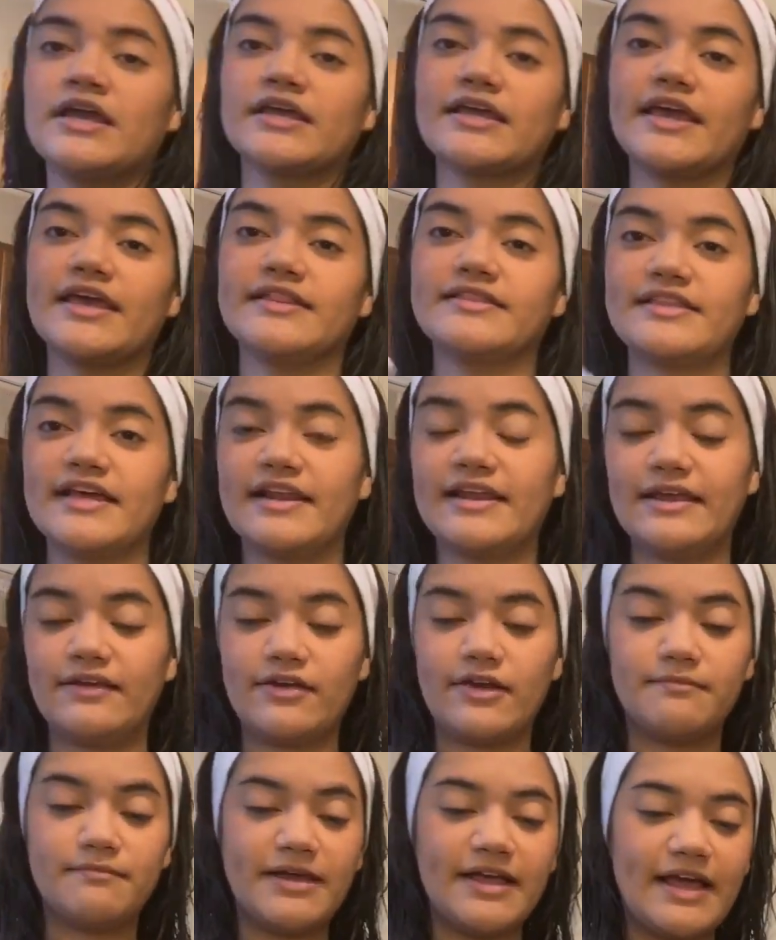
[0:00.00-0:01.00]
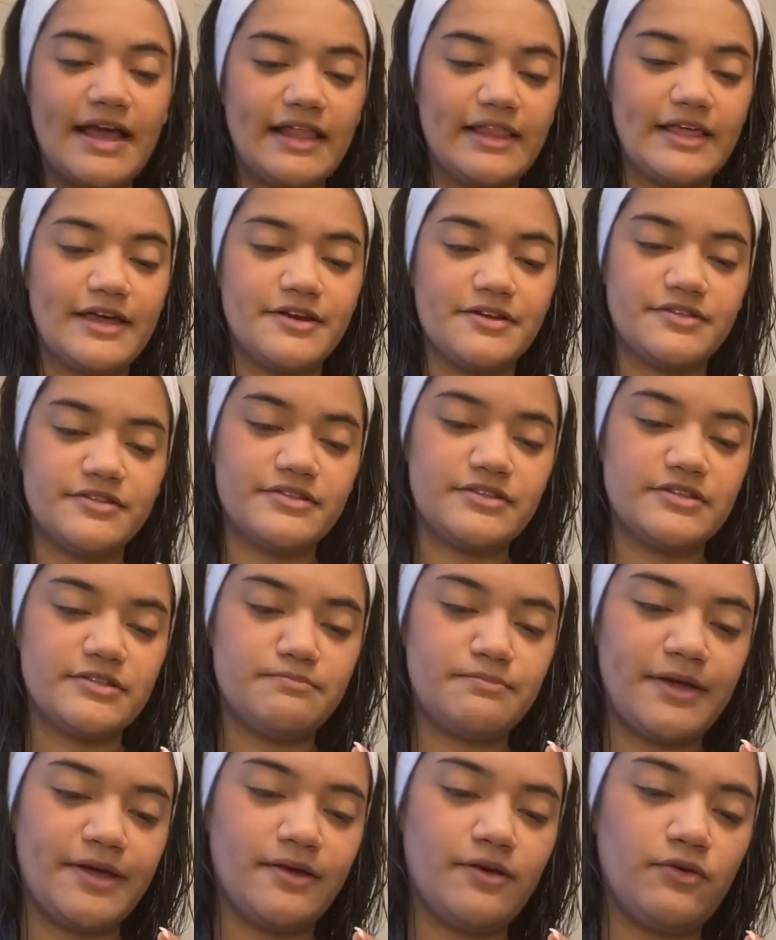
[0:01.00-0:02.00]
Okay, then I grab my highlighter. This is
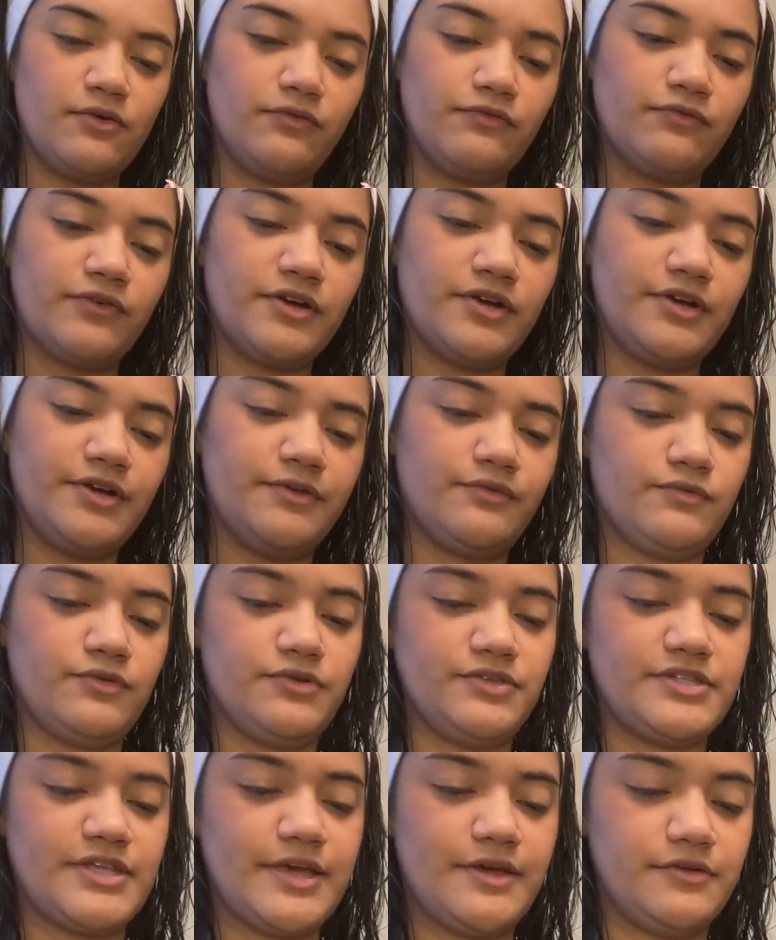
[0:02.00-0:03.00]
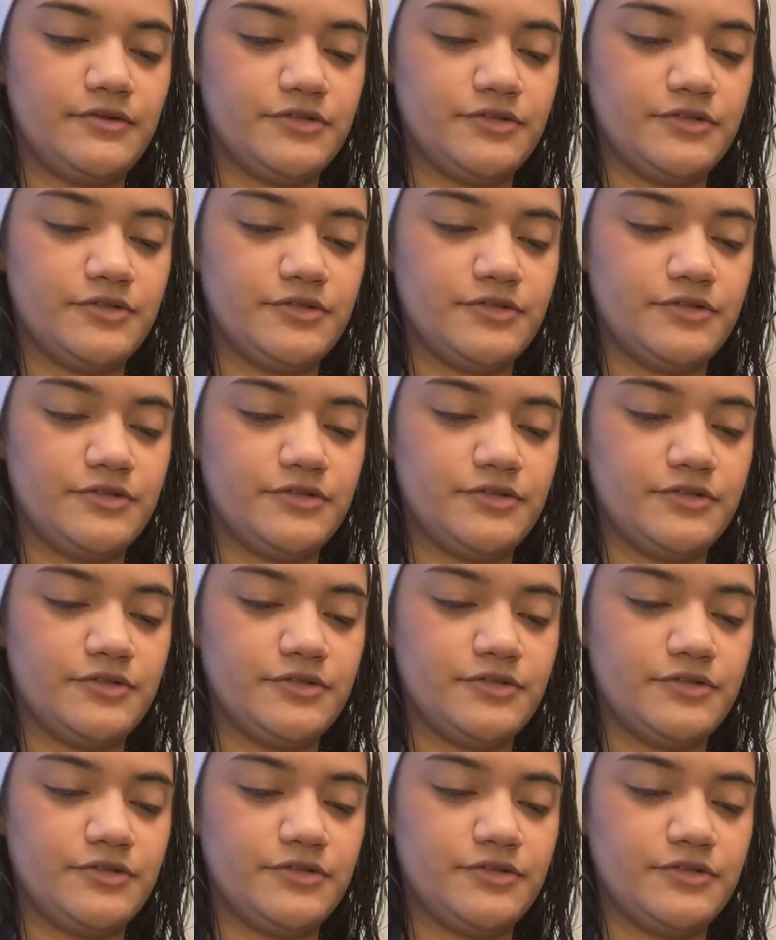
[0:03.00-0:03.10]
by Ofra and Rodeo